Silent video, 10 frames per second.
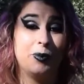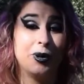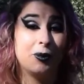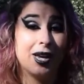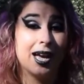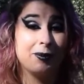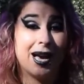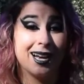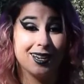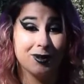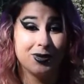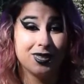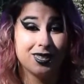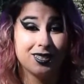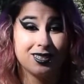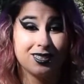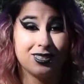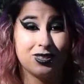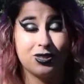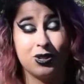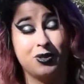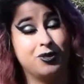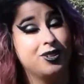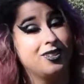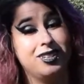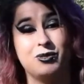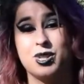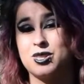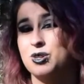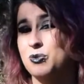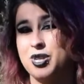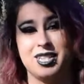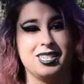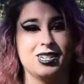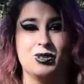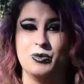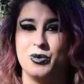but we had backups. So it wasn't a big deal.